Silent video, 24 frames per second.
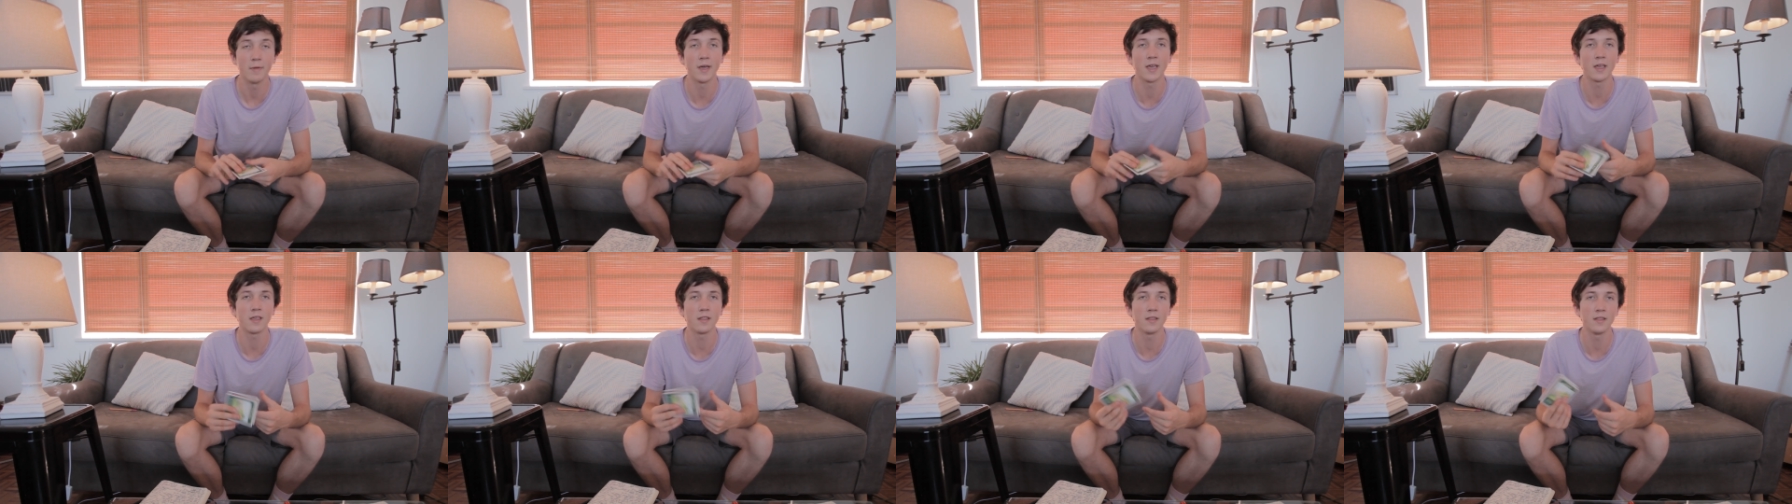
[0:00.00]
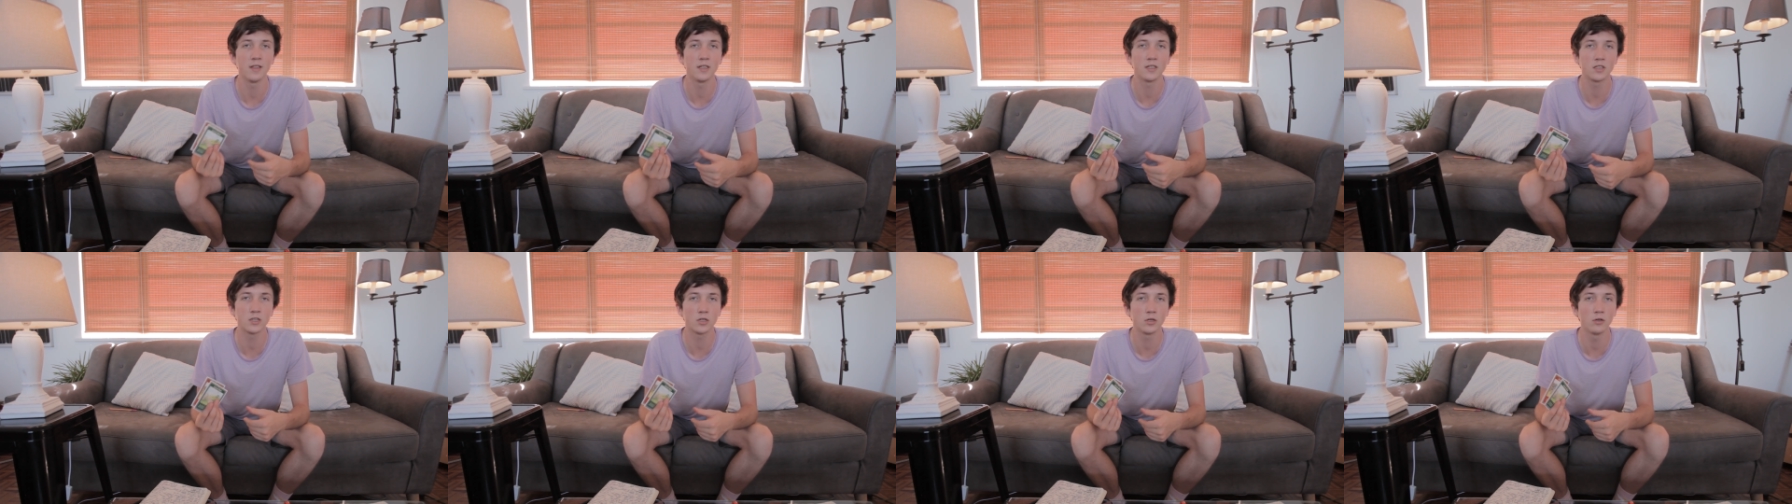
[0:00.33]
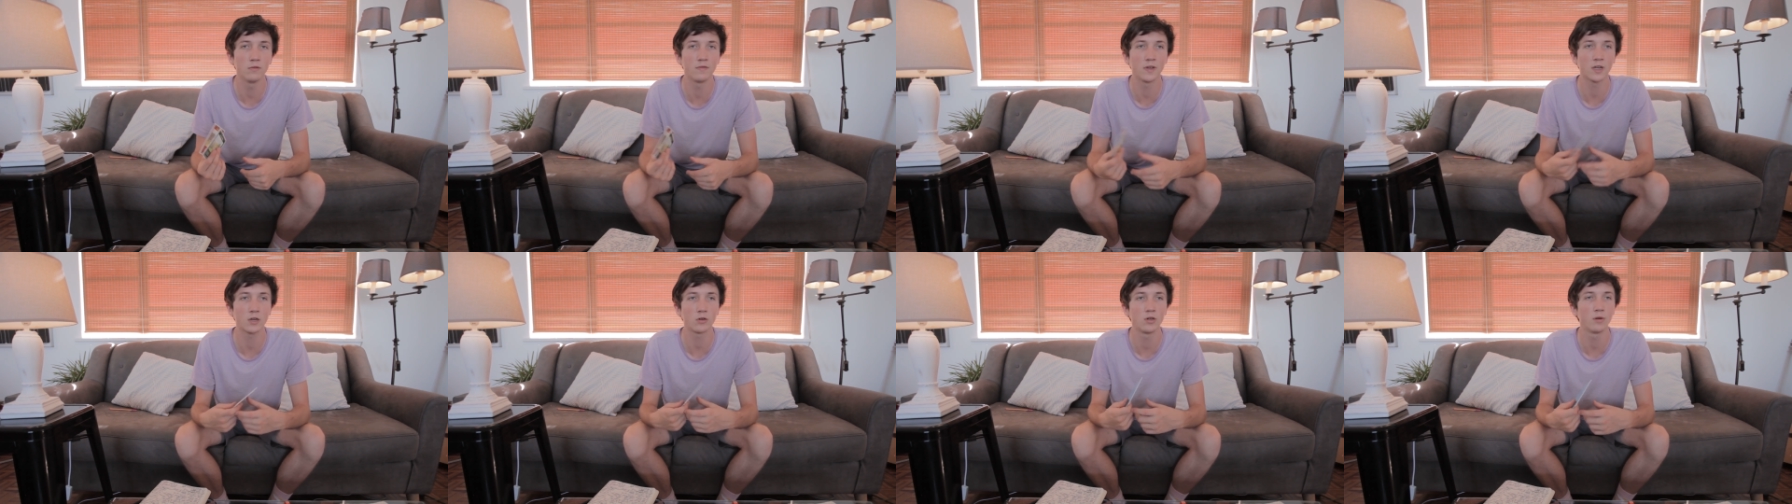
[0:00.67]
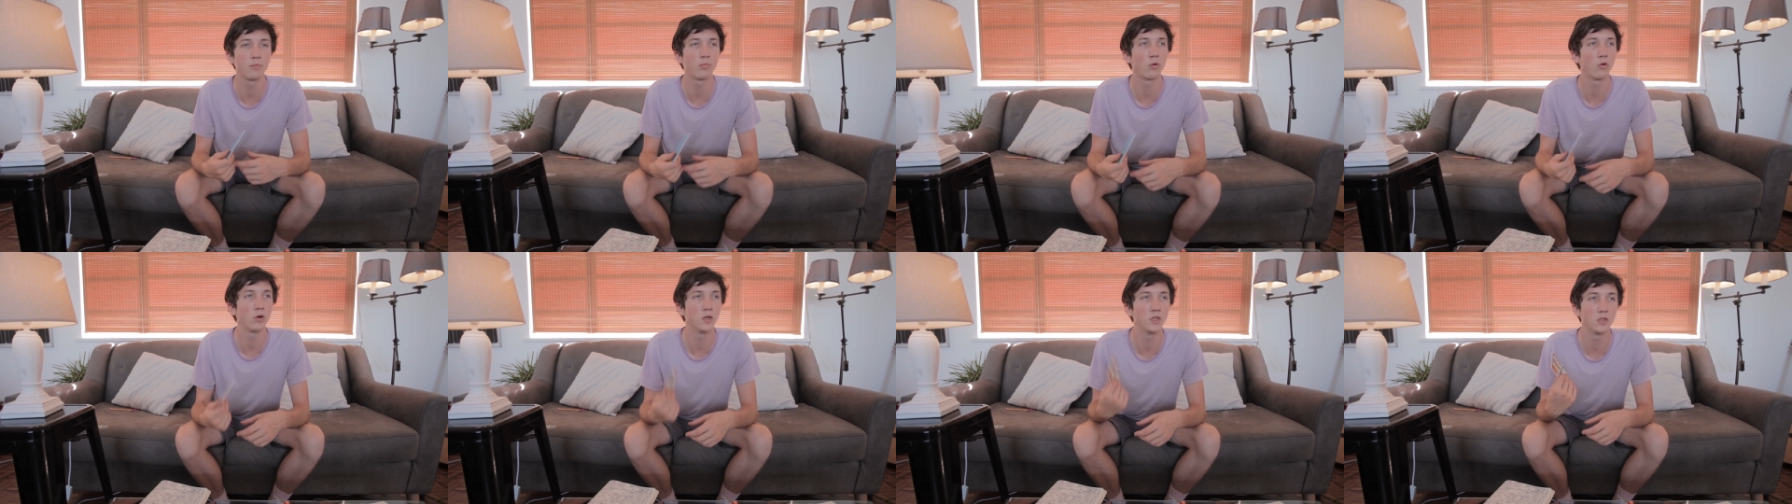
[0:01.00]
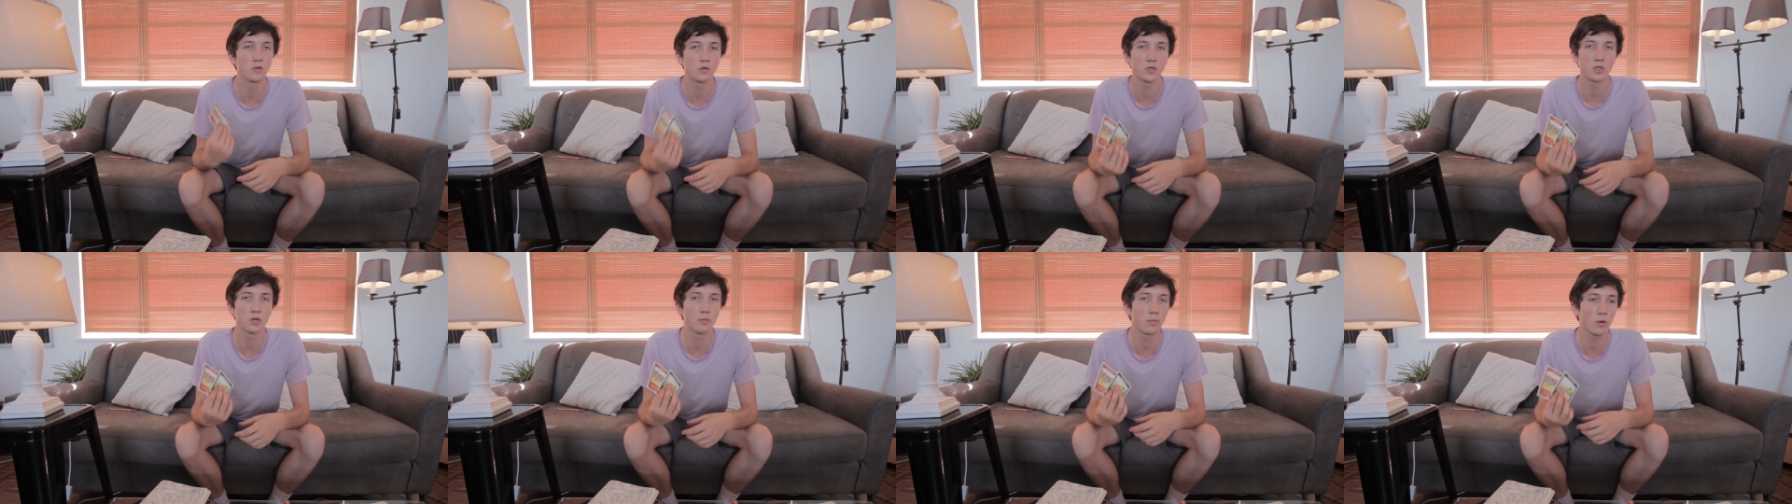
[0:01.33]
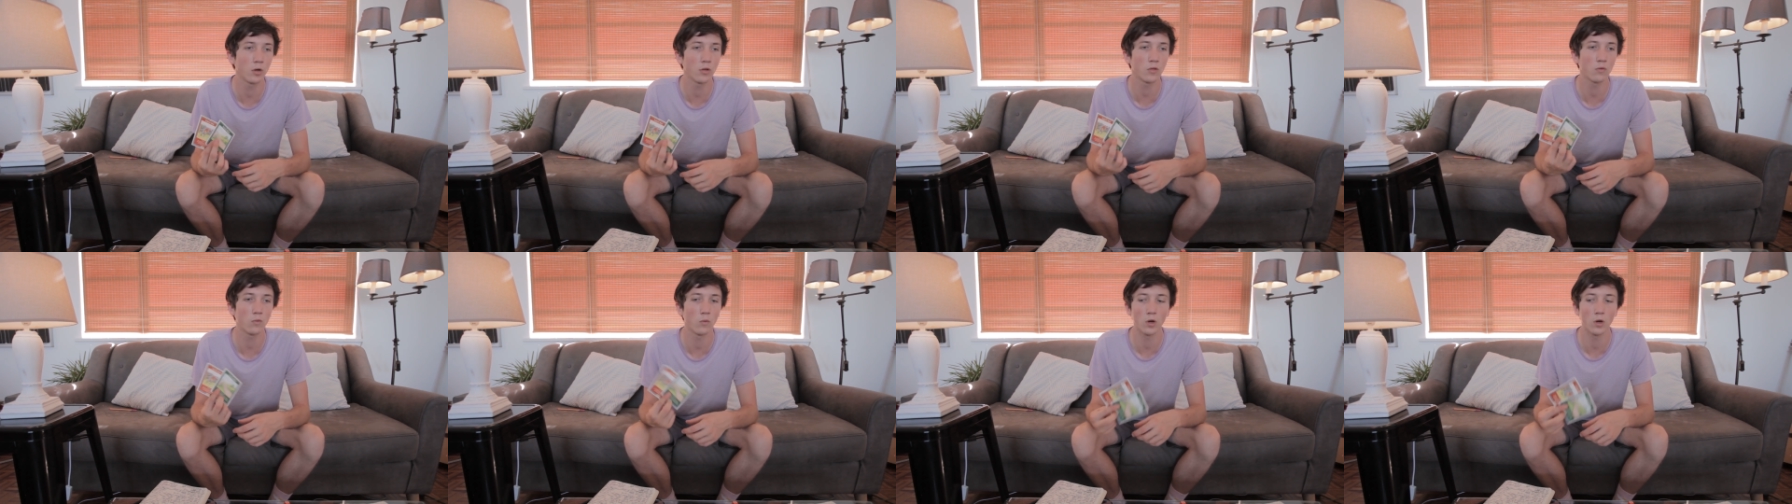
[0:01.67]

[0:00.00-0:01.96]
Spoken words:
making these 2 victory points, which are both